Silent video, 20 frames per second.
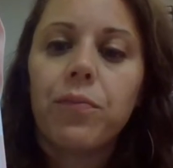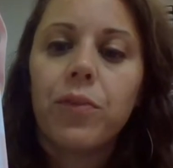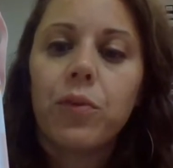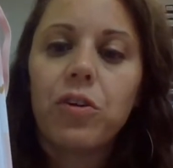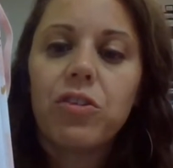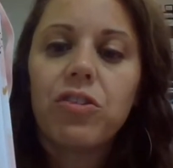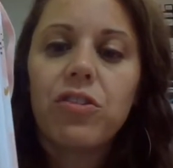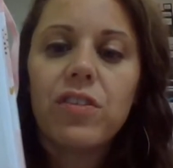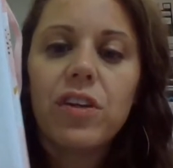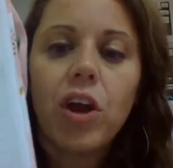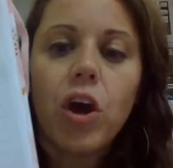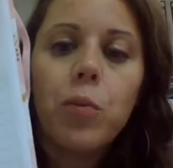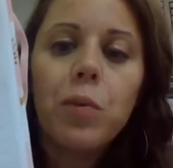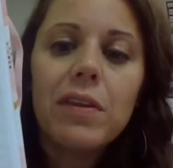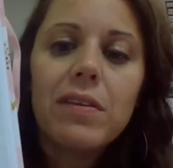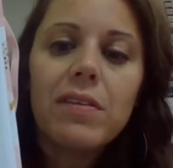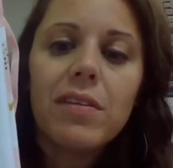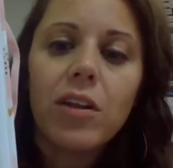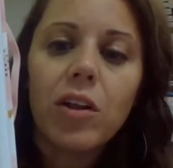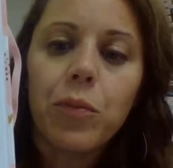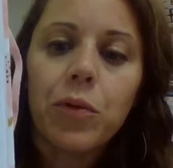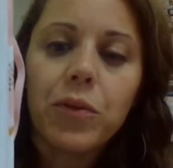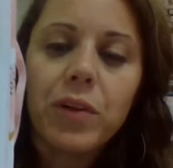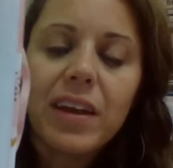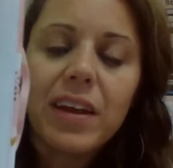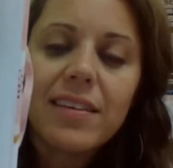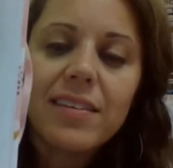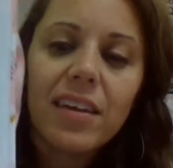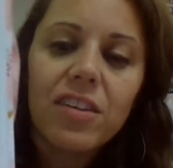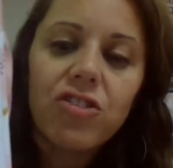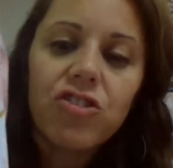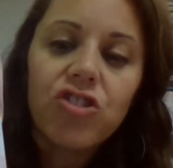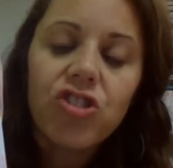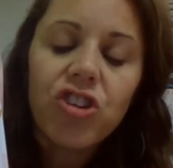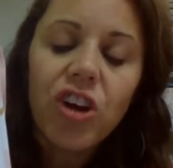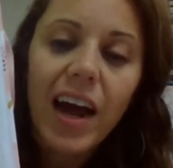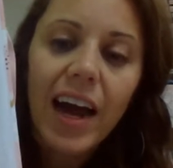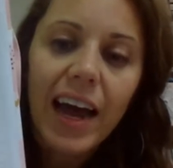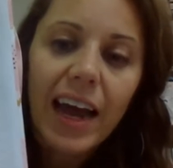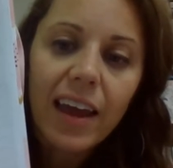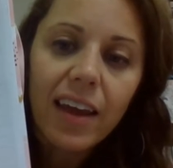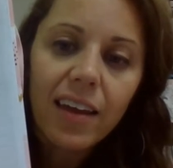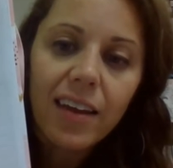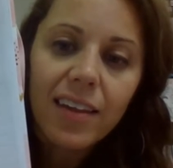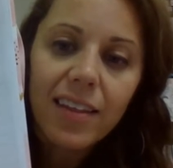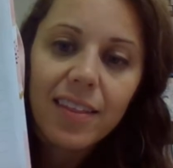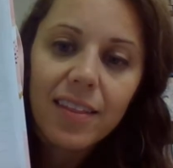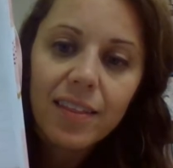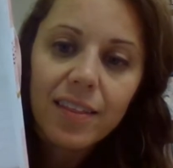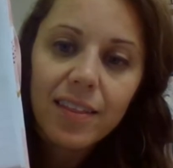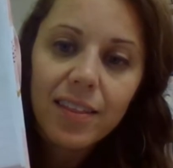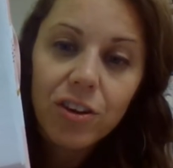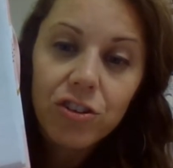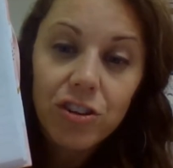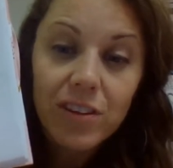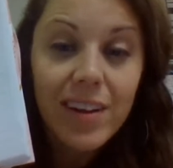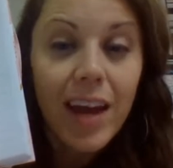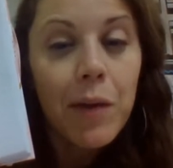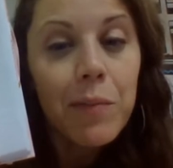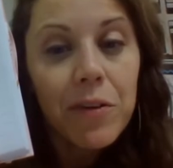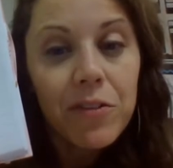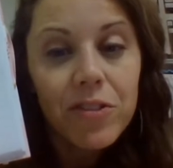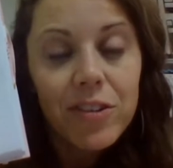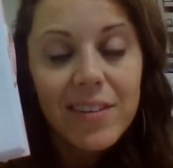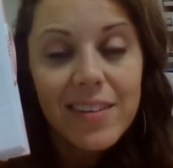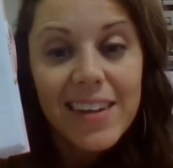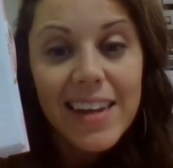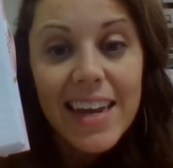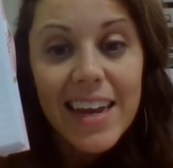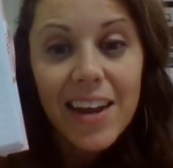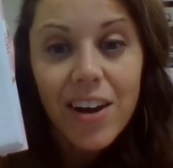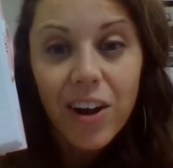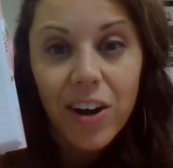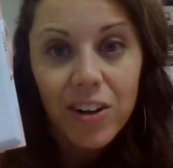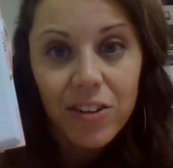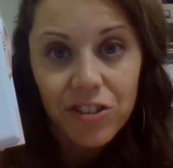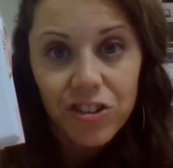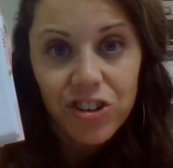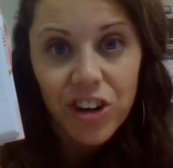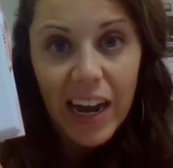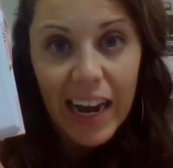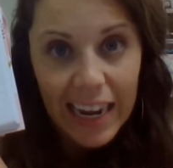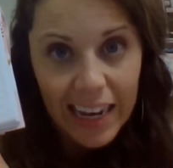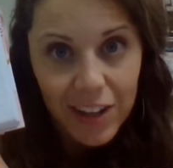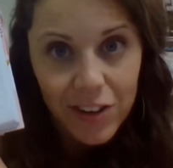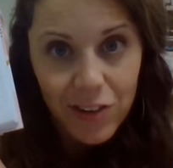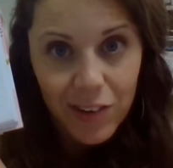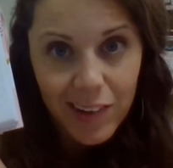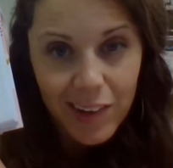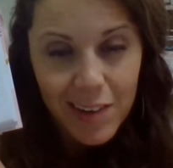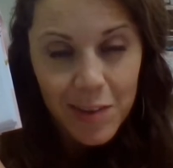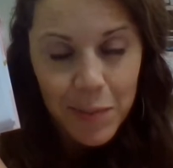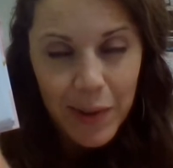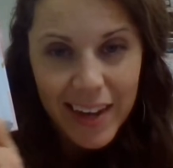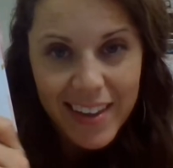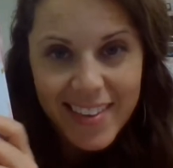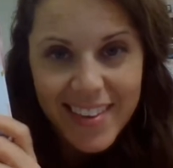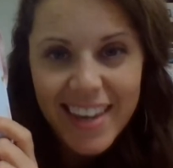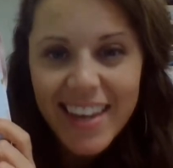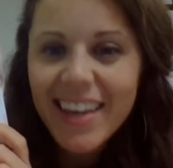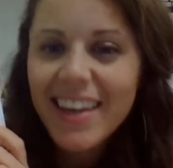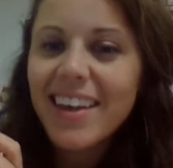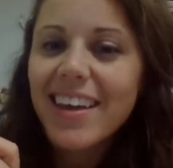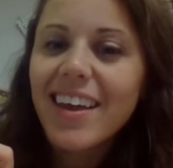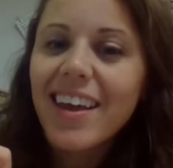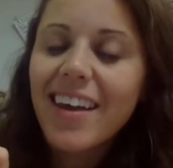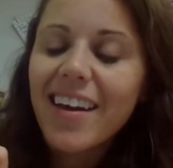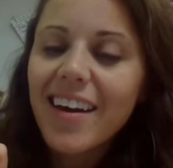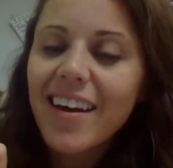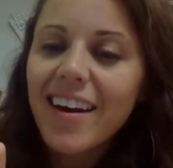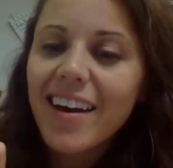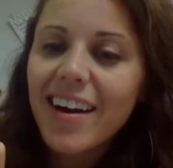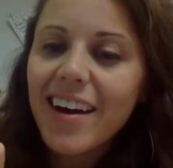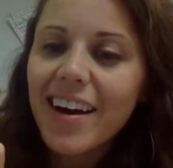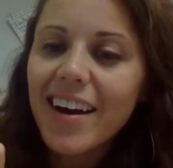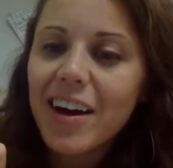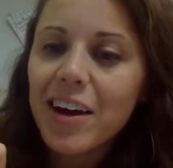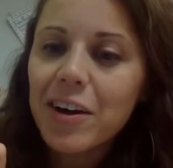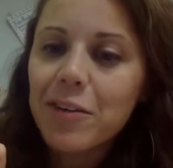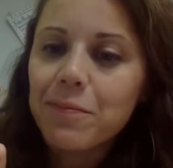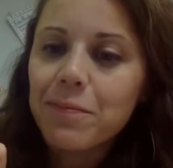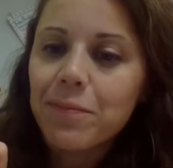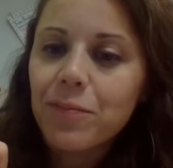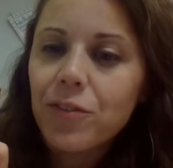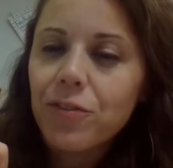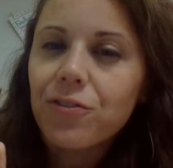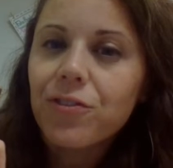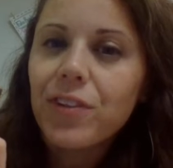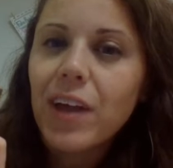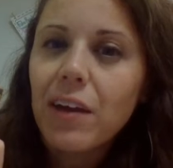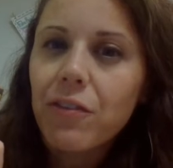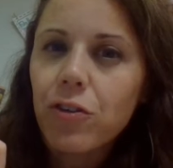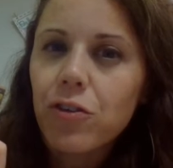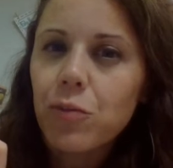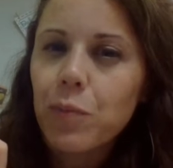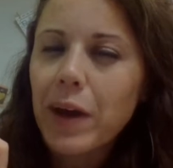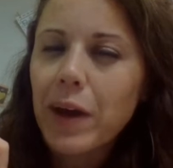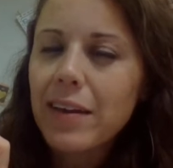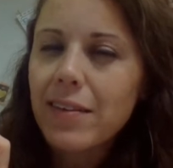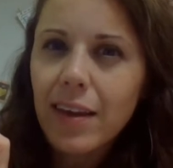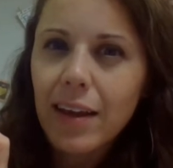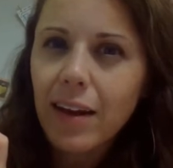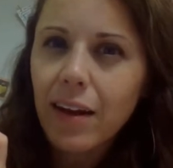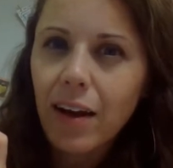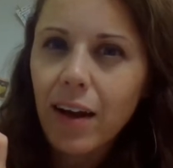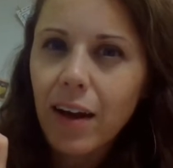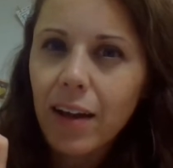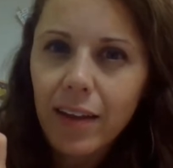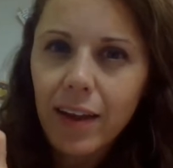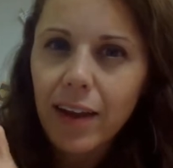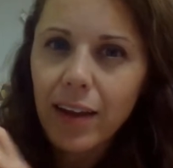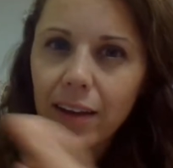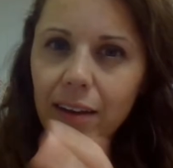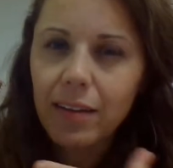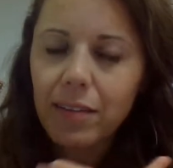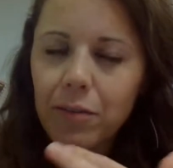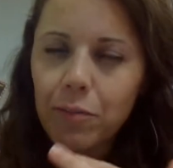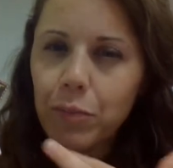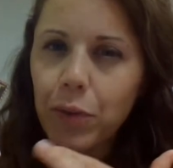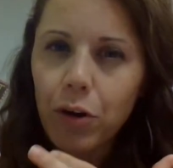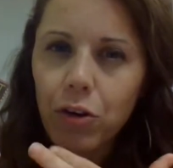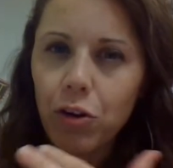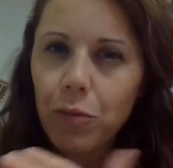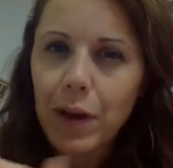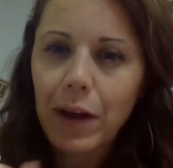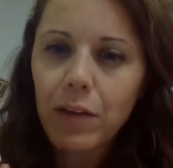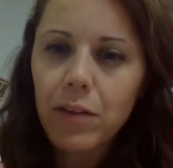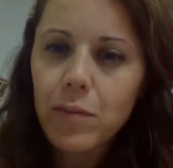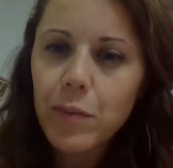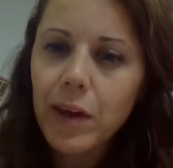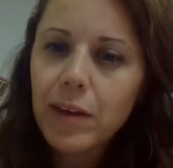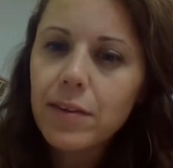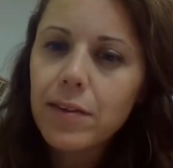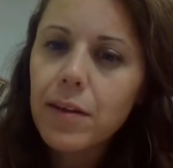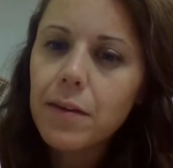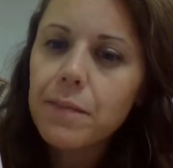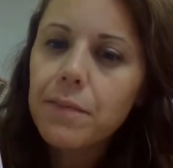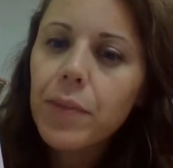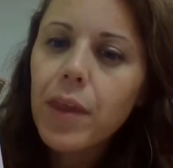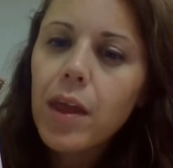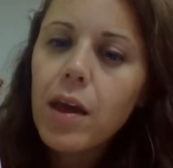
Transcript: which is an open syllable. It says chai. There's a type of tea called chai. It's really spicy. Flavor spicy, not like burn your mouth spicy.